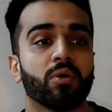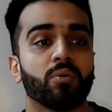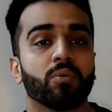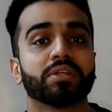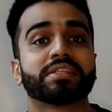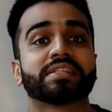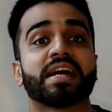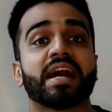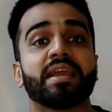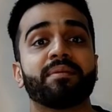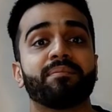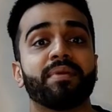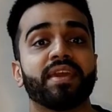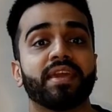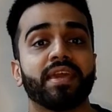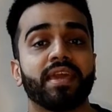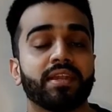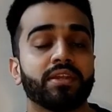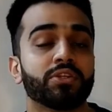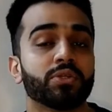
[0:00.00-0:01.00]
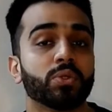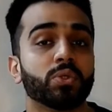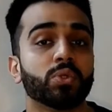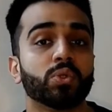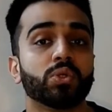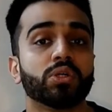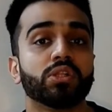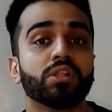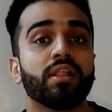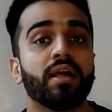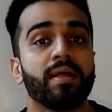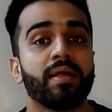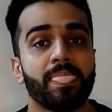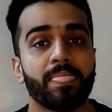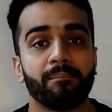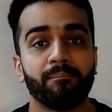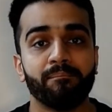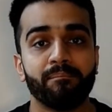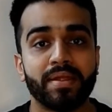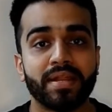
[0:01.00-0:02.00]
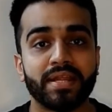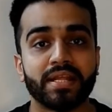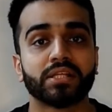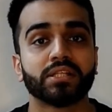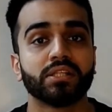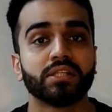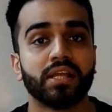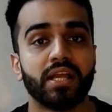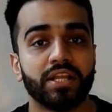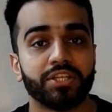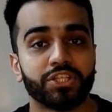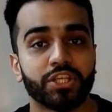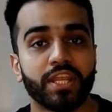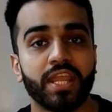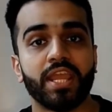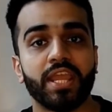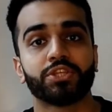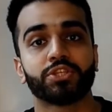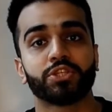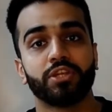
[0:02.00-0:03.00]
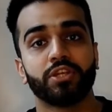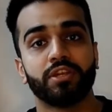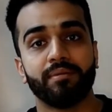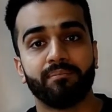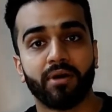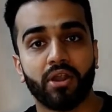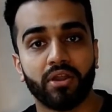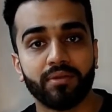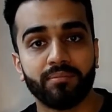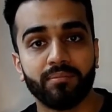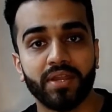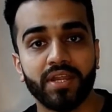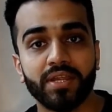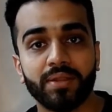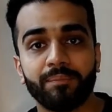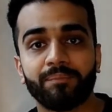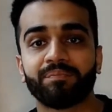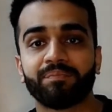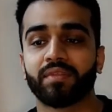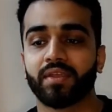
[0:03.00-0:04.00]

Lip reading: was typing into Google medical education department,